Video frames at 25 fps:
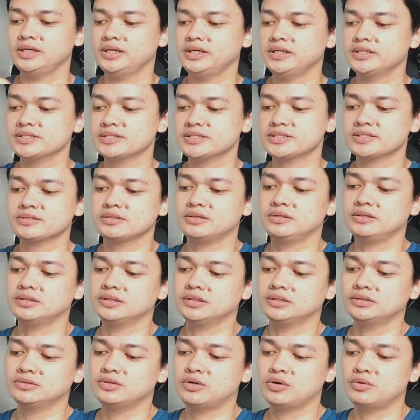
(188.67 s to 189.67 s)
install
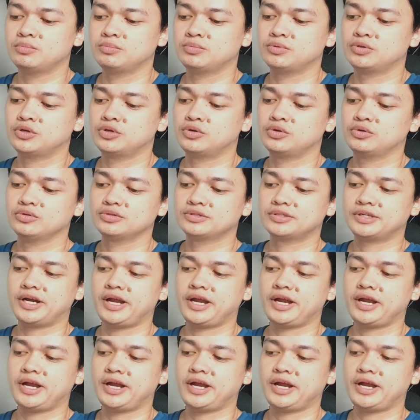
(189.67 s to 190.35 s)
the GoPro